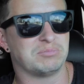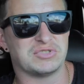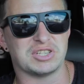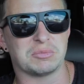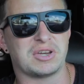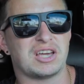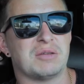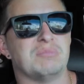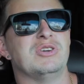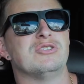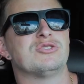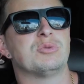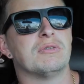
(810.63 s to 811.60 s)
some kind of
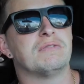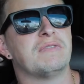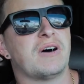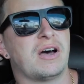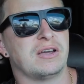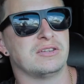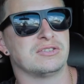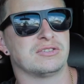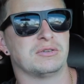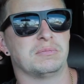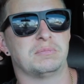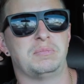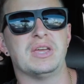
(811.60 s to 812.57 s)
mutual funds
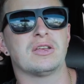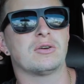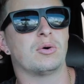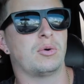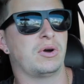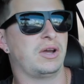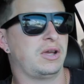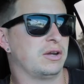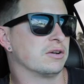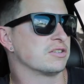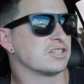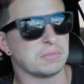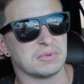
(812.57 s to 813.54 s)
or
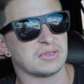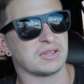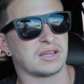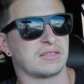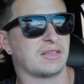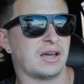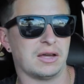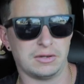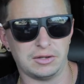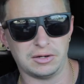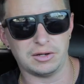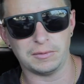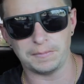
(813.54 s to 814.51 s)
Bitcoin or something like that,
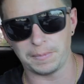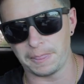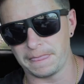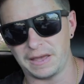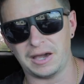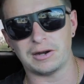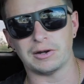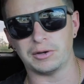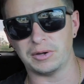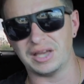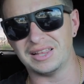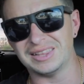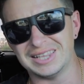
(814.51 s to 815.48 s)
you know? I
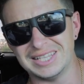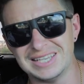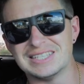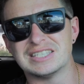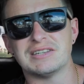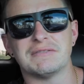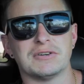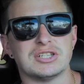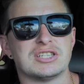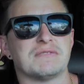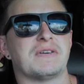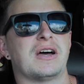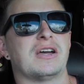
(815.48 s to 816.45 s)
don't know, at least
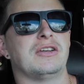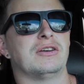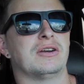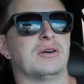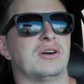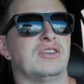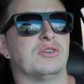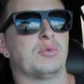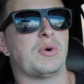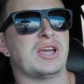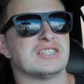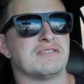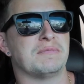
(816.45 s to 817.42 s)
diversify your
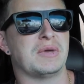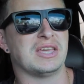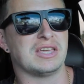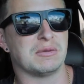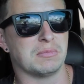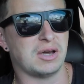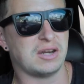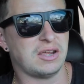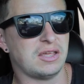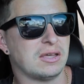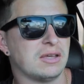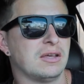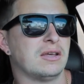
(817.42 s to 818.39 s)
ways of making
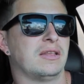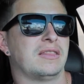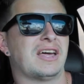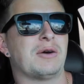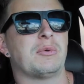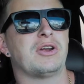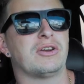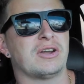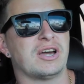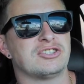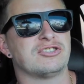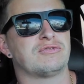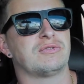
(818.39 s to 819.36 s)
money. That way you're
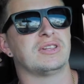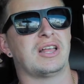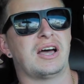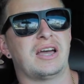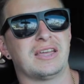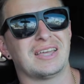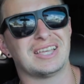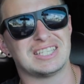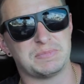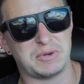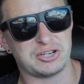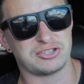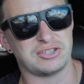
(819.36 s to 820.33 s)
not just relying,
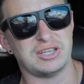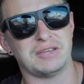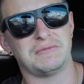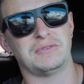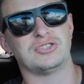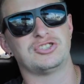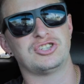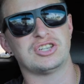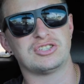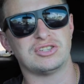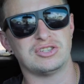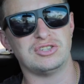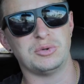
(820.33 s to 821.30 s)
especially if you're
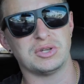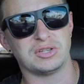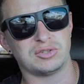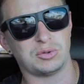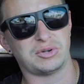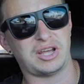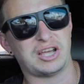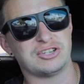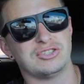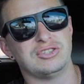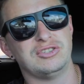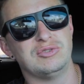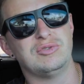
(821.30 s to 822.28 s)
just doing
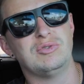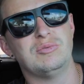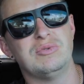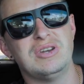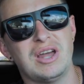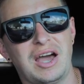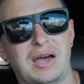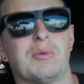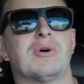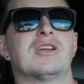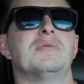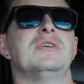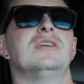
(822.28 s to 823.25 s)
DoorDash, you do not
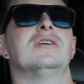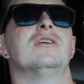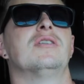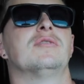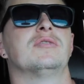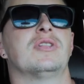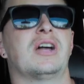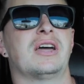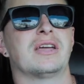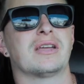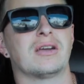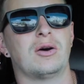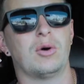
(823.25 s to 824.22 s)
want to be
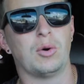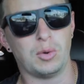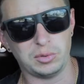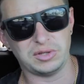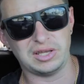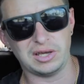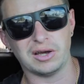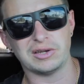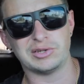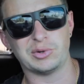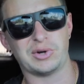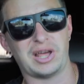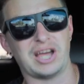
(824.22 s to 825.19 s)
relying only
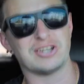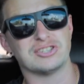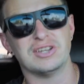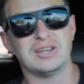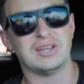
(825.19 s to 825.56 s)
on DoorDash.